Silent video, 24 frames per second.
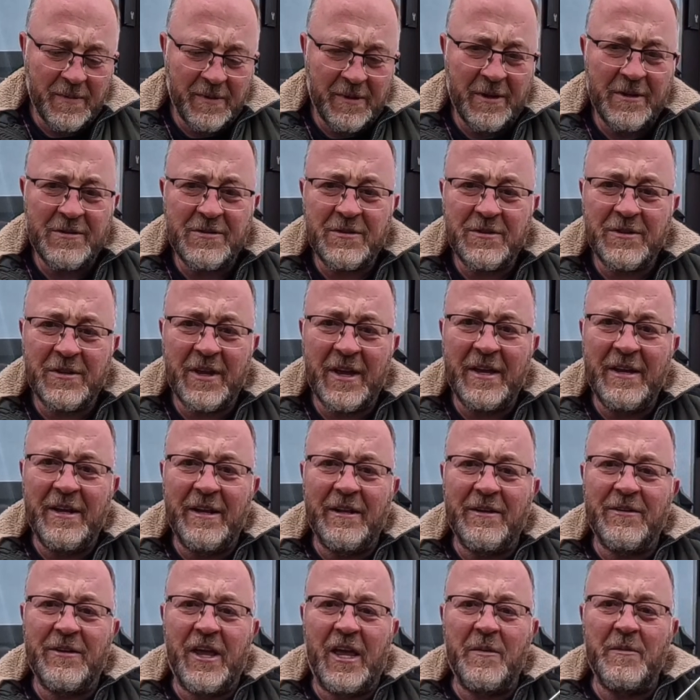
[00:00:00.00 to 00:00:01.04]
this
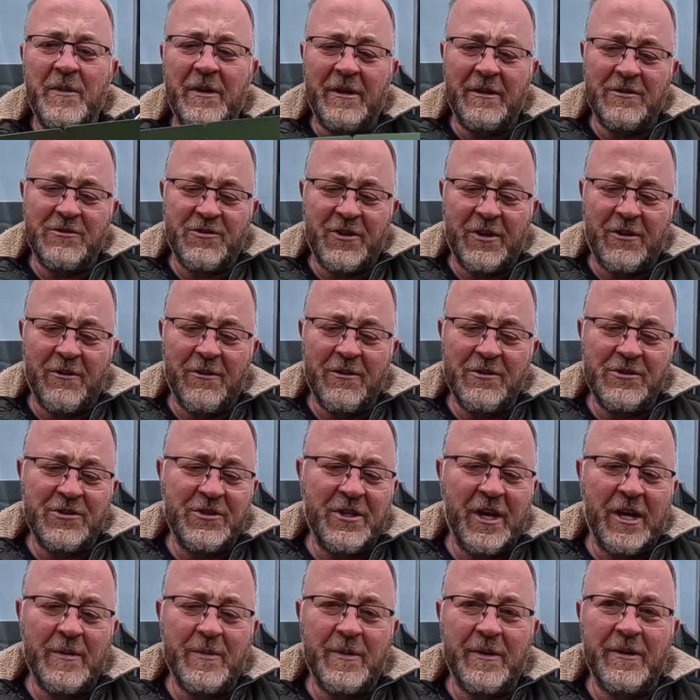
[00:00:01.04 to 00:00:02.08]
tiny little table, little
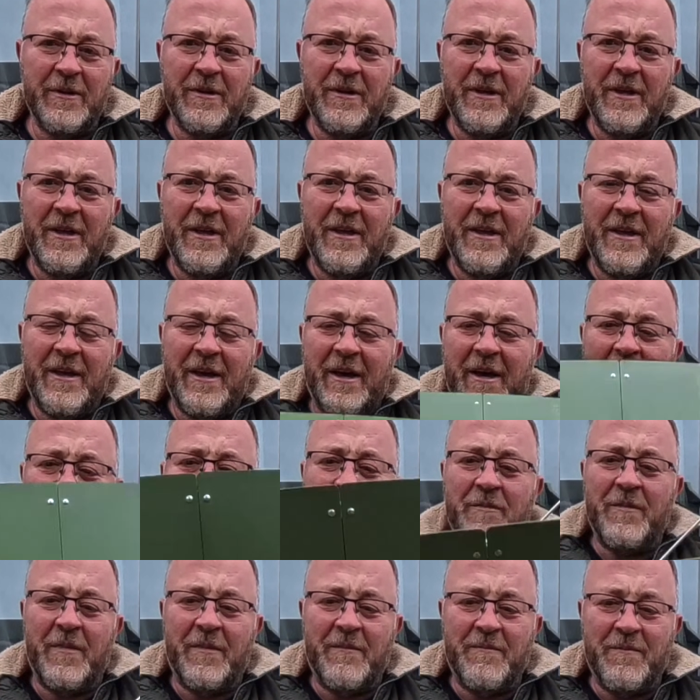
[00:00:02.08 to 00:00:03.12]
Trekology table,
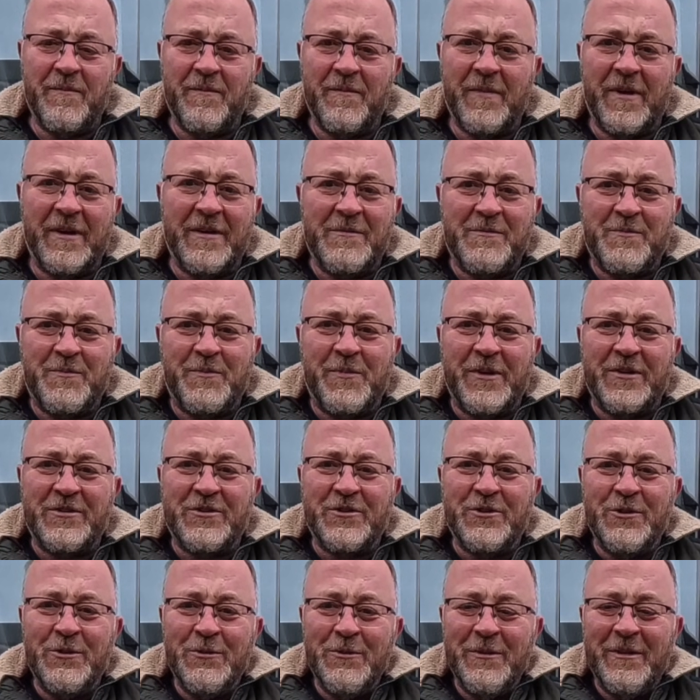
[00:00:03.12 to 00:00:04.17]
it's
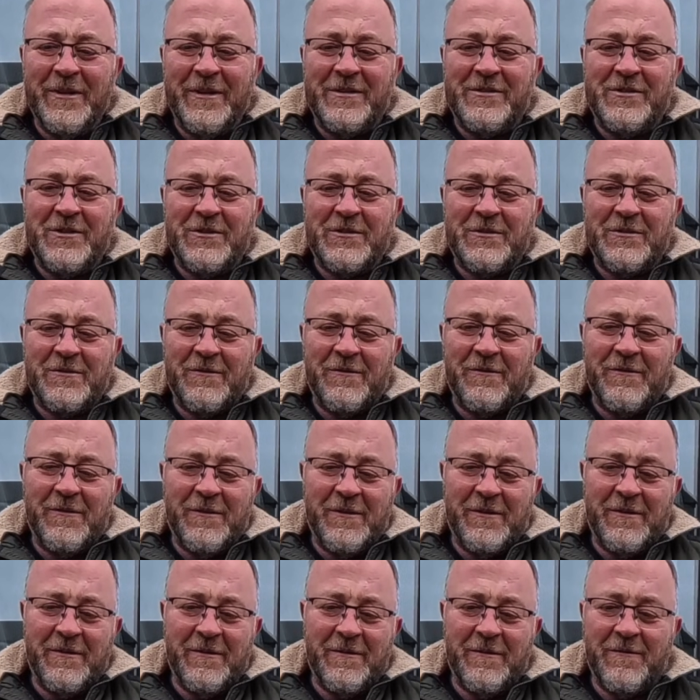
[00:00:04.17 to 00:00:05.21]
cool. It just
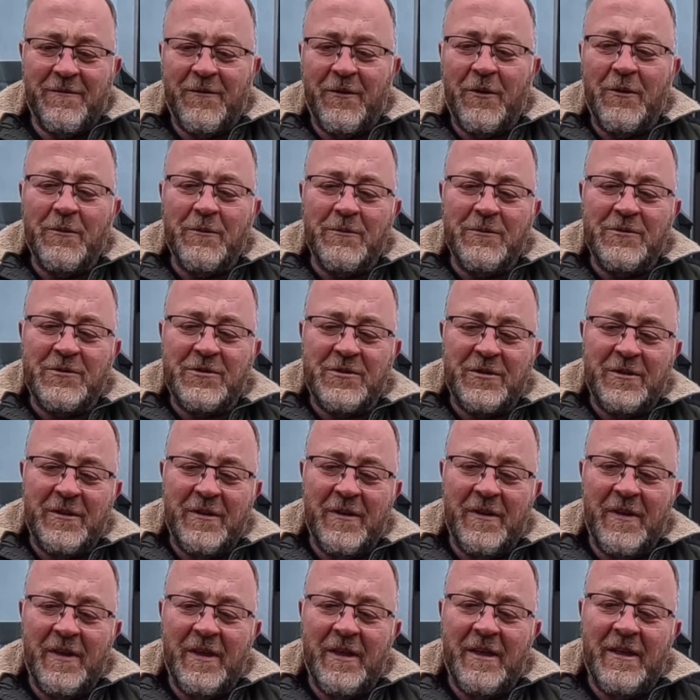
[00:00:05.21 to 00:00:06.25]
folds
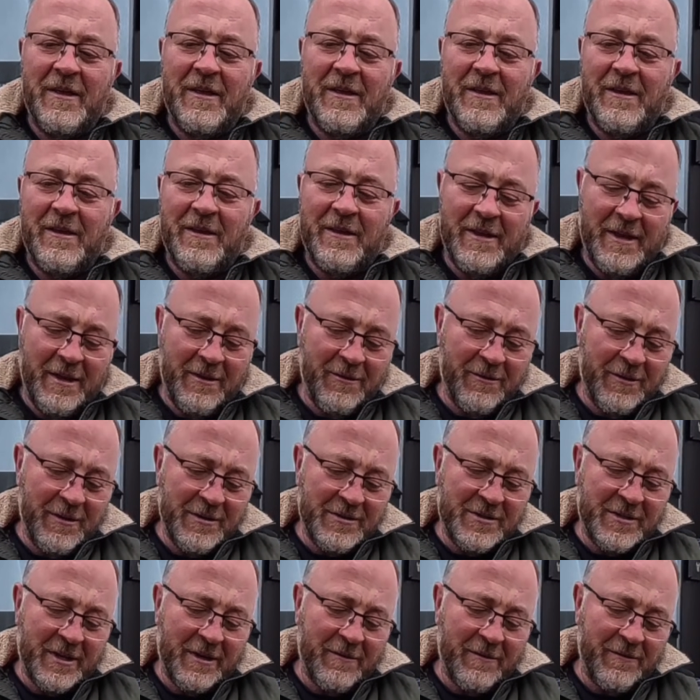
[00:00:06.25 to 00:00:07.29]
in on
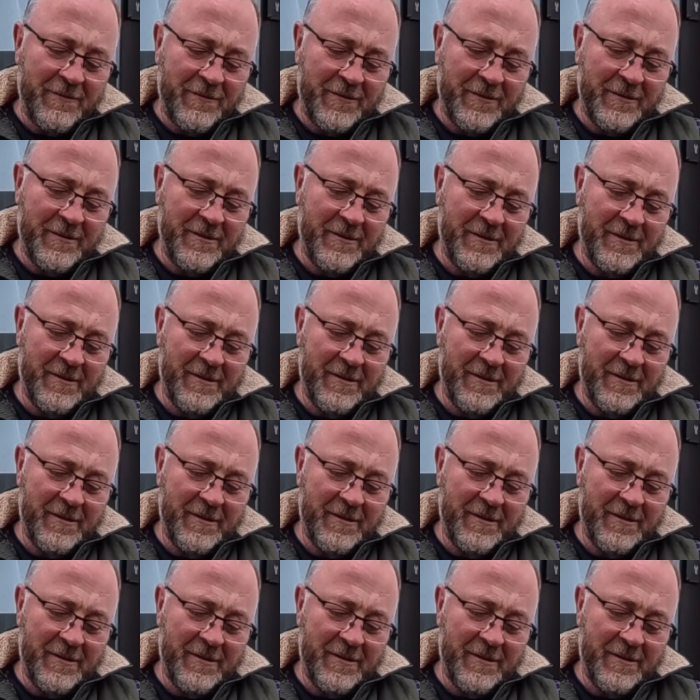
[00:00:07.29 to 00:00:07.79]
itself.